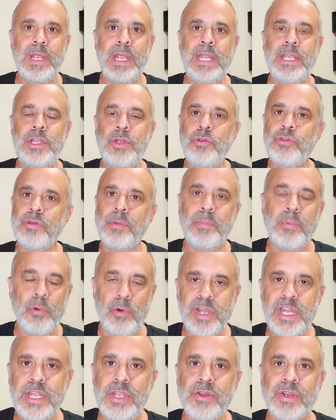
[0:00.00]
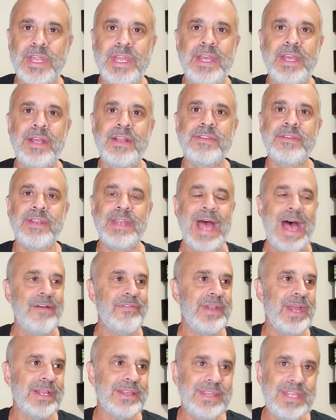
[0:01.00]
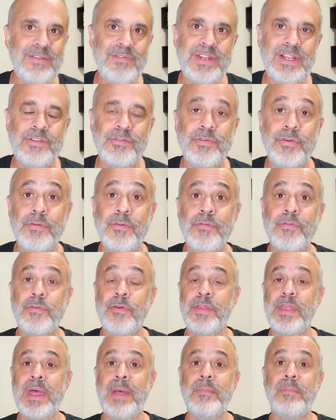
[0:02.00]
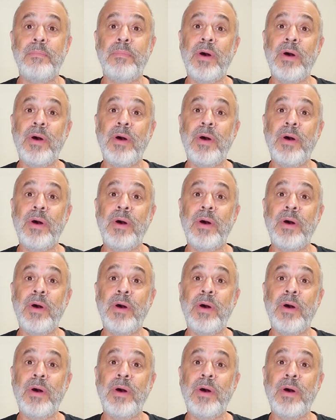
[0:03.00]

in you supporting your kids and having activities for them.